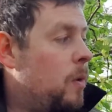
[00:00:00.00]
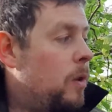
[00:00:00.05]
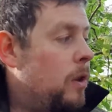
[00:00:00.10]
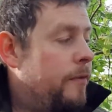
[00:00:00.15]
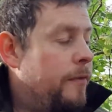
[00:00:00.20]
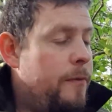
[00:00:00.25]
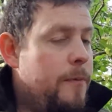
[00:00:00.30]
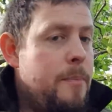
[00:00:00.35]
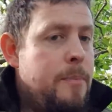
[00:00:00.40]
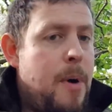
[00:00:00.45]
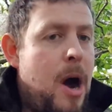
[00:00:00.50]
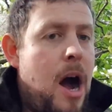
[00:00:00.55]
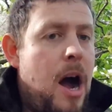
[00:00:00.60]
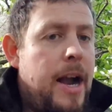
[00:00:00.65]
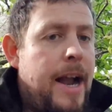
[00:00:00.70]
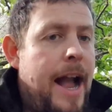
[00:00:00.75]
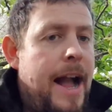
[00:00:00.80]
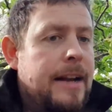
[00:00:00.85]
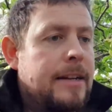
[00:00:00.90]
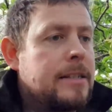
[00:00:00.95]
The
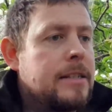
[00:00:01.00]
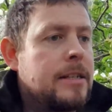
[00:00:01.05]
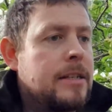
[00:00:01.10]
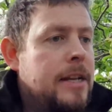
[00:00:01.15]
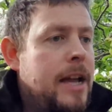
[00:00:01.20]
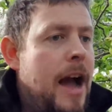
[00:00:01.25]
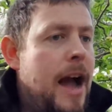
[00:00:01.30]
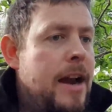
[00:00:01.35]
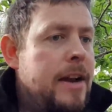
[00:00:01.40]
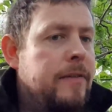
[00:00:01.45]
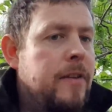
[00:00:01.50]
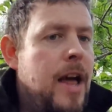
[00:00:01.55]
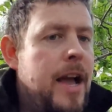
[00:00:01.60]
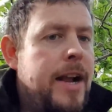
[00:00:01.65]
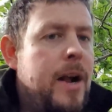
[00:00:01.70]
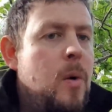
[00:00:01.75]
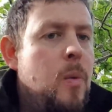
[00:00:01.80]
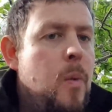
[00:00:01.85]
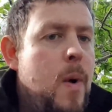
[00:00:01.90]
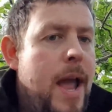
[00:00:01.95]
bark acts kind of
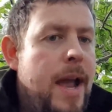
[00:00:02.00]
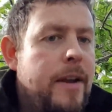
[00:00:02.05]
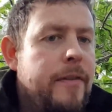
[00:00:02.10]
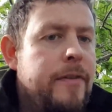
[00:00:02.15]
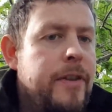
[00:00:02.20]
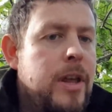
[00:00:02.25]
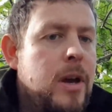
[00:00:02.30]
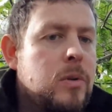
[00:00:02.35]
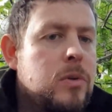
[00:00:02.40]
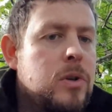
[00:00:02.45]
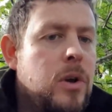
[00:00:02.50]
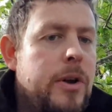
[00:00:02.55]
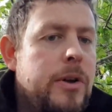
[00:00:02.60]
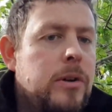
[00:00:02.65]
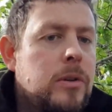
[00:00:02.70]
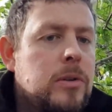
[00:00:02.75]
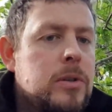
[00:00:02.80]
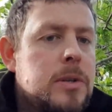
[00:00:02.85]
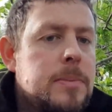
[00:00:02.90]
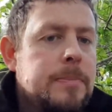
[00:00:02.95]
like a wick for those
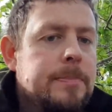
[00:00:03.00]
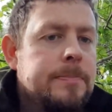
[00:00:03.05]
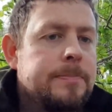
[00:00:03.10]
oils.